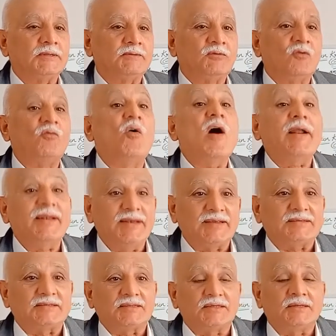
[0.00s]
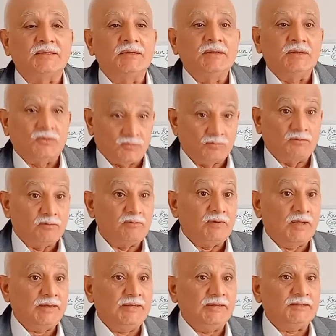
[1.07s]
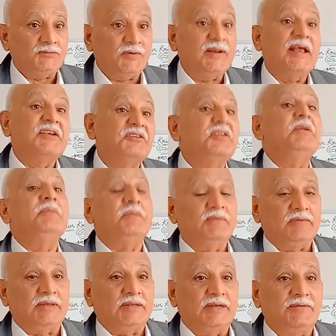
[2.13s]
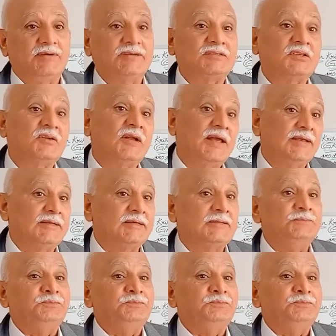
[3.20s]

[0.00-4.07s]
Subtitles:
warnings for extreme weather events like